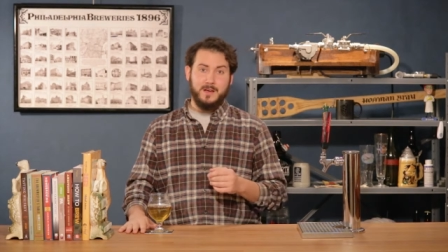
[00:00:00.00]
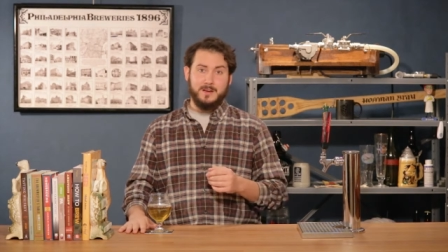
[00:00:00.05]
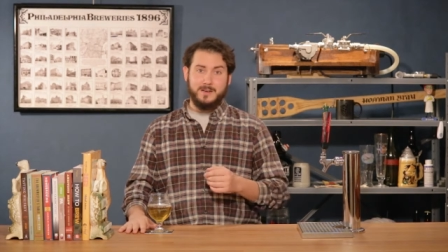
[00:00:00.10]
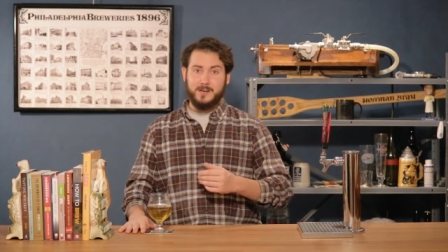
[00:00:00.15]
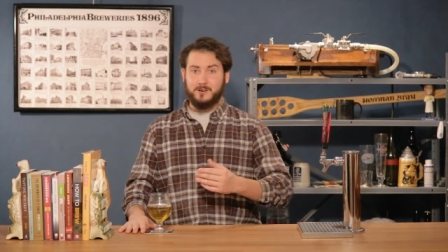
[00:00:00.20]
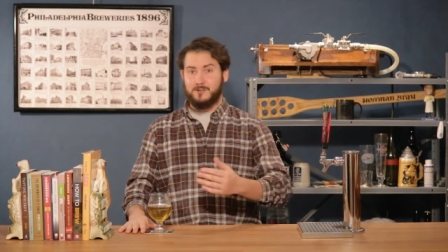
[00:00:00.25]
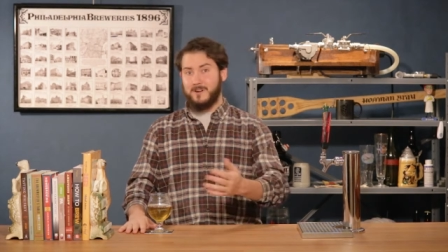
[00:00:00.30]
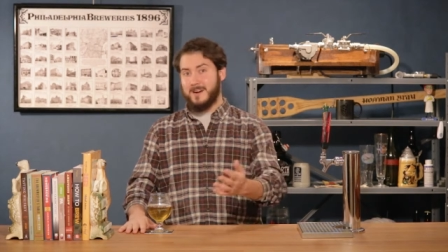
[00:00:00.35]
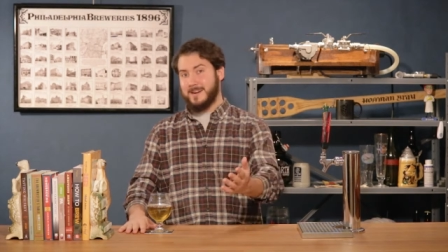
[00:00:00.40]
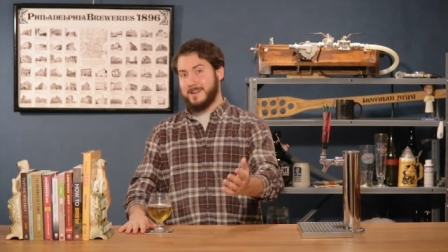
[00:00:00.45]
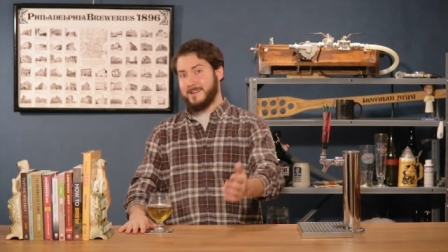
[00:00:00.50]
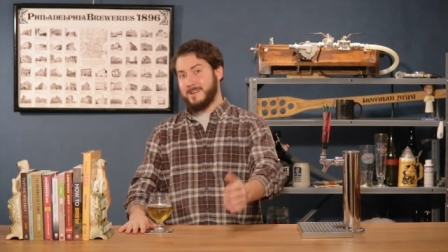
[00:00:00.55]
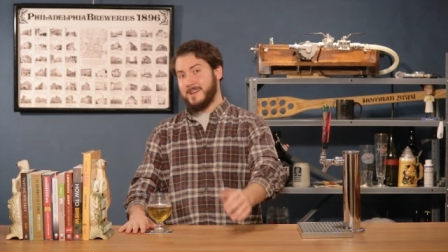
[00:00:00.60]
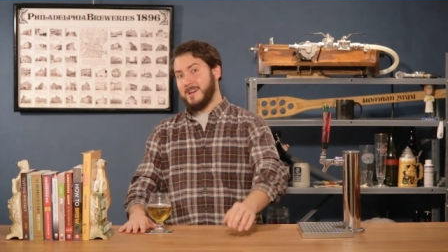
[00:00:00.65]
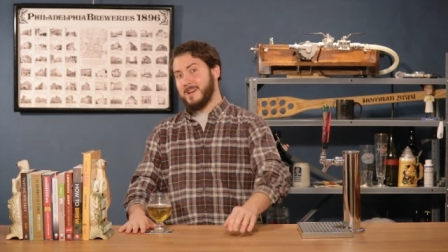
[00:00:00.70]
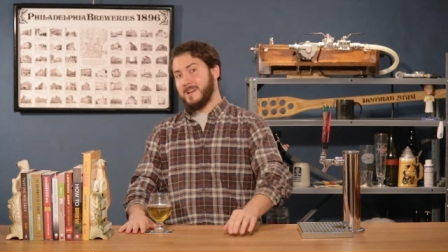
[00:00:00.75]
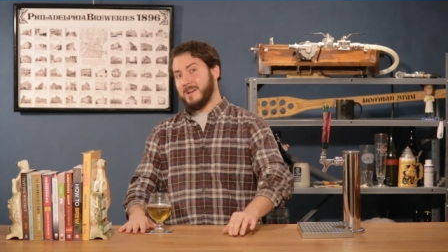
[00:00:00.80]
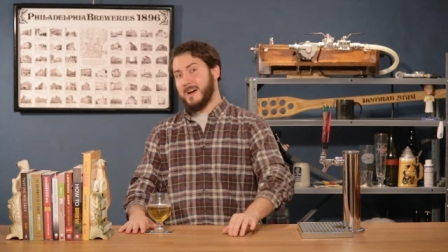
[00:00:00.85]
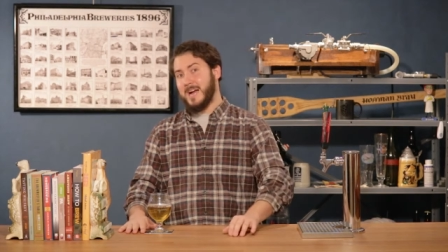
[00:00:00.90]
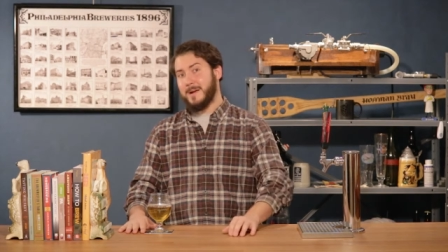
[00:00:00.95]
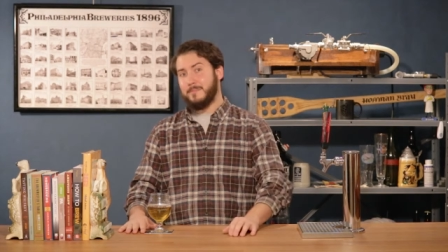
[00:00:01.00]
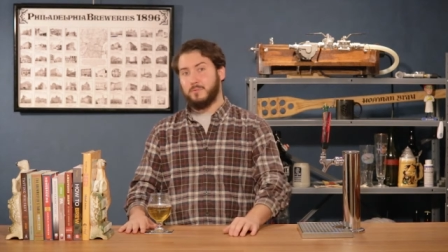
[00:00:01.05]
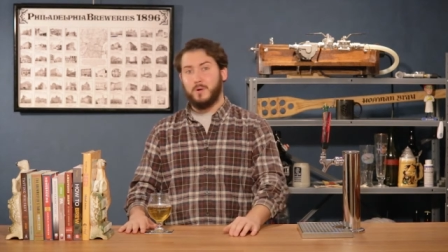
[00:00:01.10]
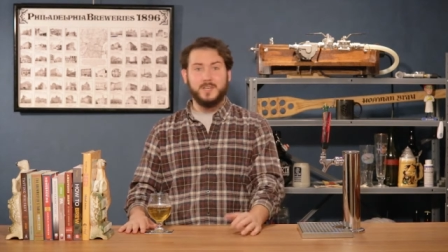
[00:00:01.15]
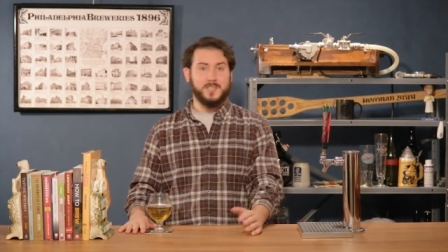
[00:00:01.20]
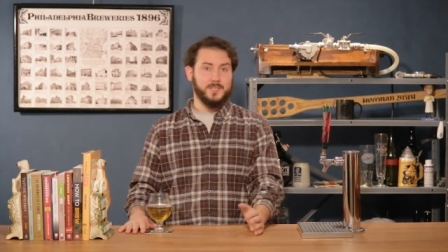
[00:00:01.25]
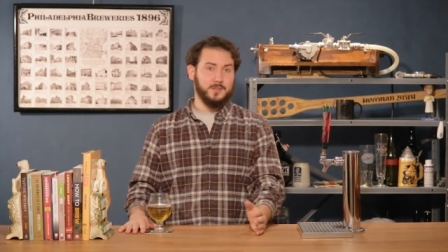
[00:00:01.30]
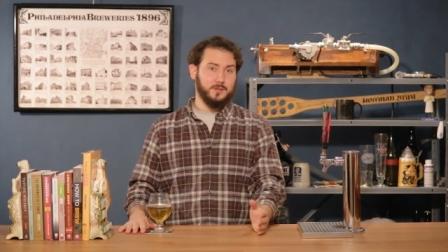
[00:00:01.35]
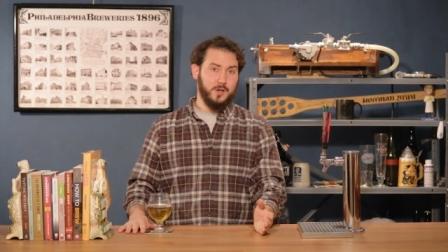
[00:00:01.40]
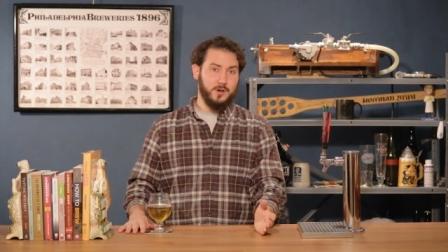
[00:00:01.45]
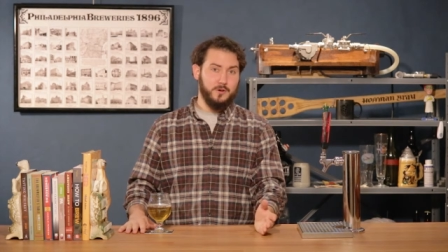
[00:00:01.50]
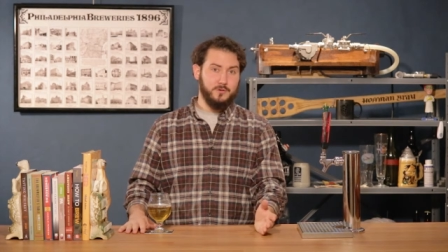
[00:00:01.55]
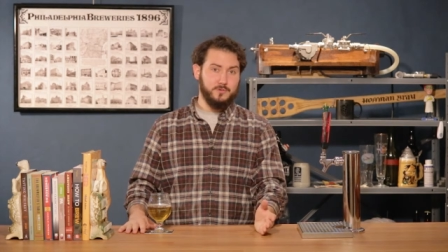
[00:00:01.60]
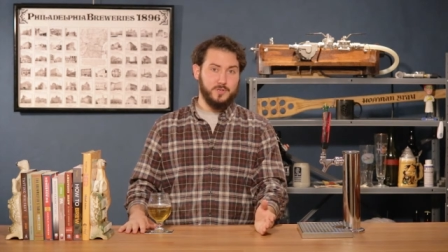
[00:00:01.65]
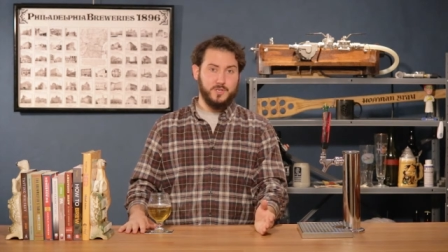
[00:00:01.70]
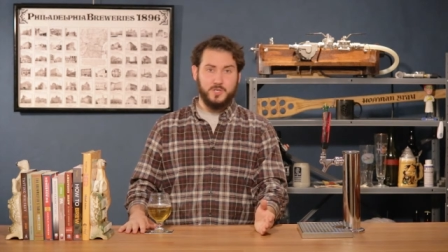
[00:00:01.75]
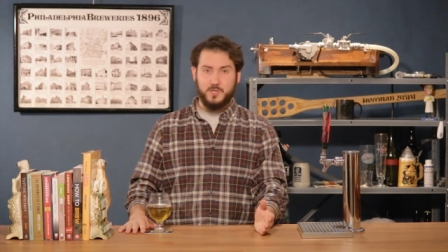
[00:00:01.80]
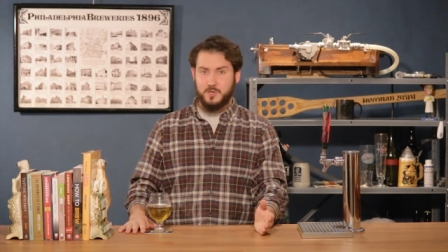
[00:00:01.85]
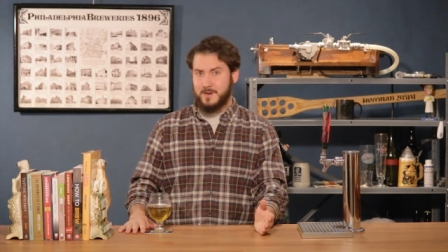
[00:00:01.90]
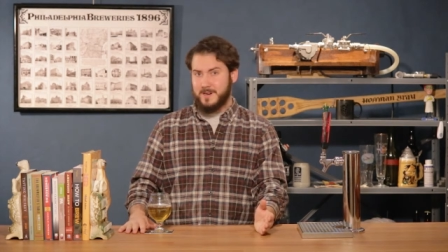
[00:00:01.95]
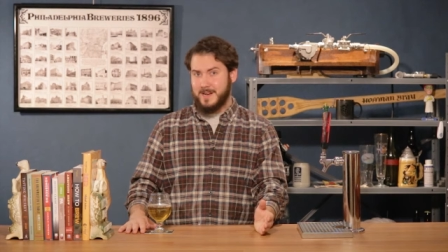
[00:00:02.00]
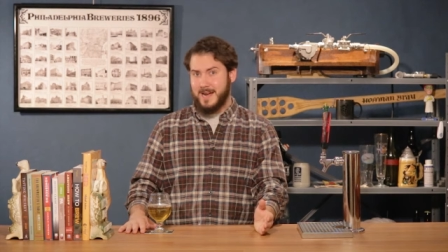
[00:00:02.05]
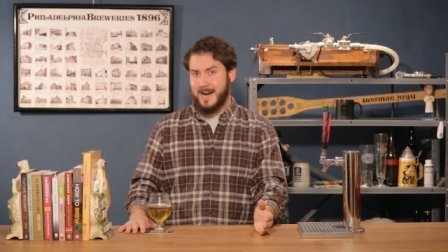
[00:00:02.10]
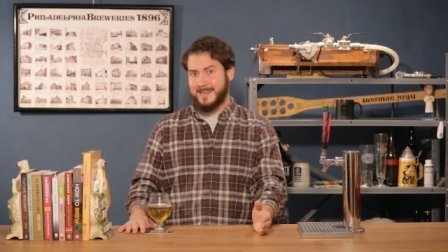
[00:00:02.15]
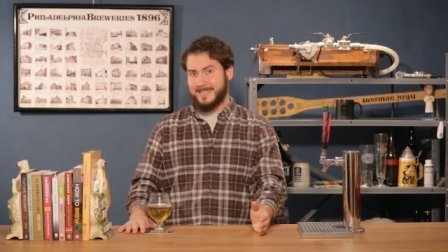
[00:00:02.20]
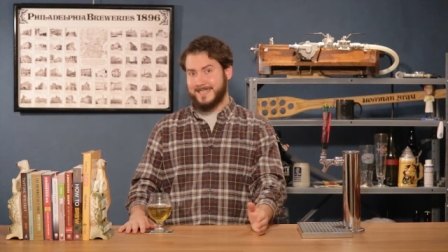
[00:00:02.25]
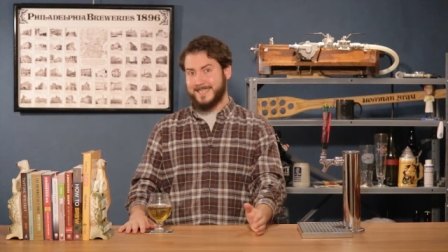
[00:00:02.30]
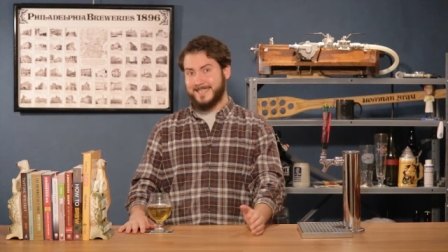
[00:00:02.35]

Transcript: Now granted, high price alone should not